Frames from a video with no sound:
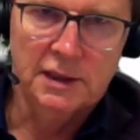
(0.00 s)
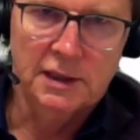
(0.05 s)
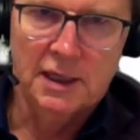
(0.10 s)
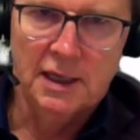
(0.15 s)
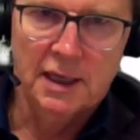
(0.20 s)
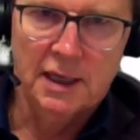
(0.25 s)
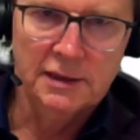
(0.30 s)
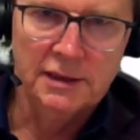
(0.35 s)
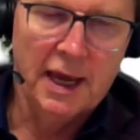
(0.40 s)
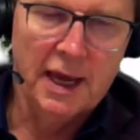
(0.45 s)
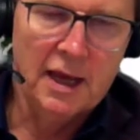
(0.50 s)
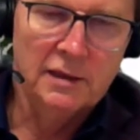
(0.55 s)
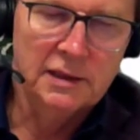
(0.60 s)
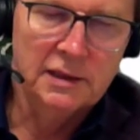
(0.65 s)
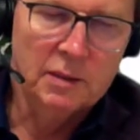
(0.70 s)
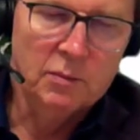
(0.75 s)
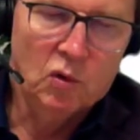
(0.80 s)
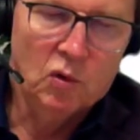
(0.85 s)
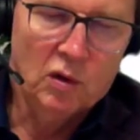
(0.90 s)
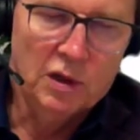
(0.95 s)
the
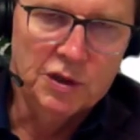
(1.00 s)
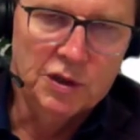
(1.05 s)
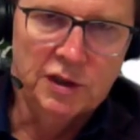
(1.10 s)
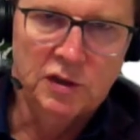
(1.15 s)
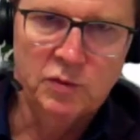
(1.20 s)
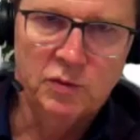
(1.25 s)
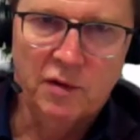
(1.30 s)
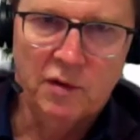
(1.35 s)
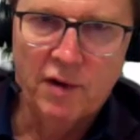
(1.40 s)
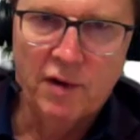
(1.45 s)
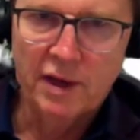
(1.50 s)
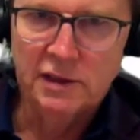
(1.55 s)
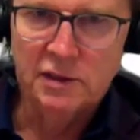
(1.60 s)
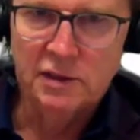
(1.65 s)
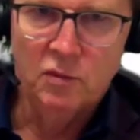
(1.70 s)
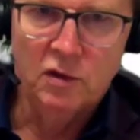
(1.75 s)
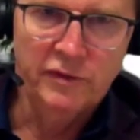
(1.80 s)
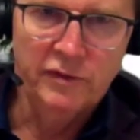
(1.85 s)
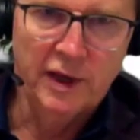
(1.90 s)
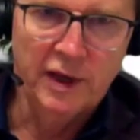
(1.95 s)
housing mortgages when
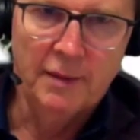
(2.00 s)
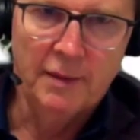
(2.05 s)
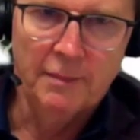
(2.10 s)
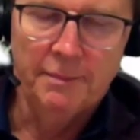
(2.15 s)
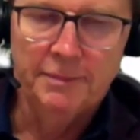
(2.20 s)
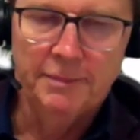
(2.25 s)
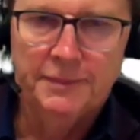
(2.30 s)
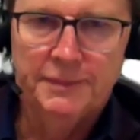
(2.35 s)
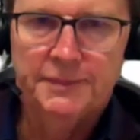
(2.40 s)
rates are moving up.